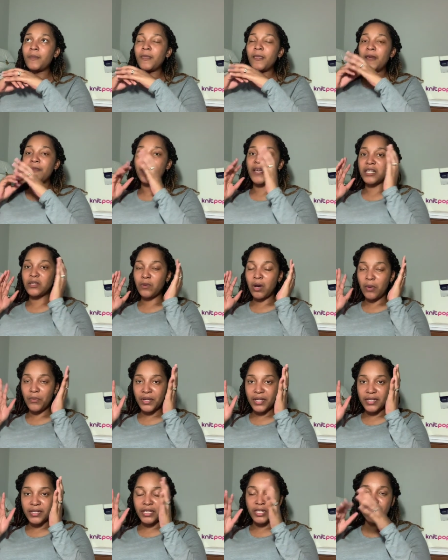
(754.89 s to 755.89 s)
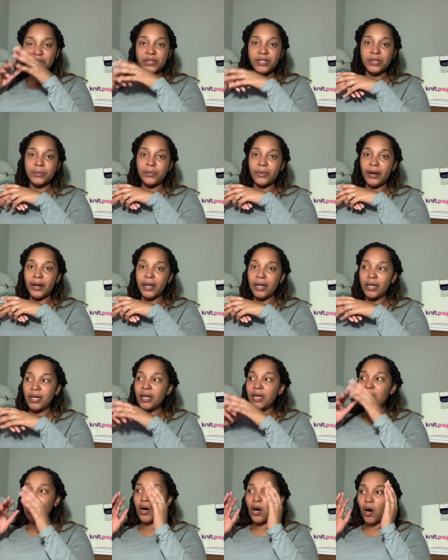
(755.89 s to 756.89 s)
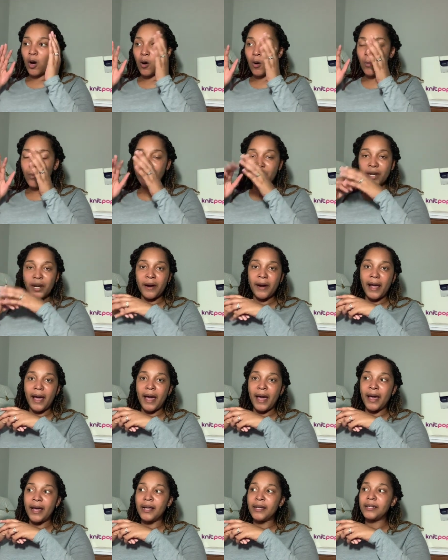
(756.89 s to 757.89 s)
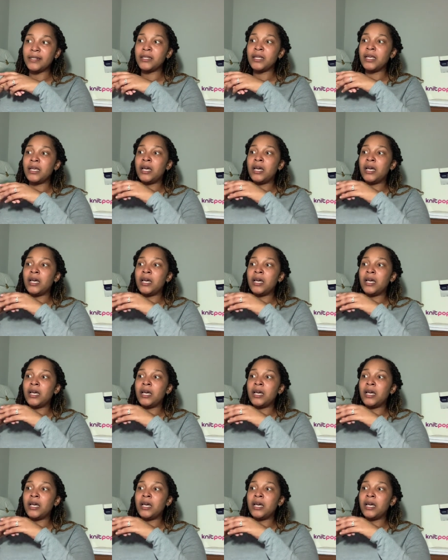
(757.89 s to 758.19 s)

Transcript: And that's why we continue to pray. Open our eyes.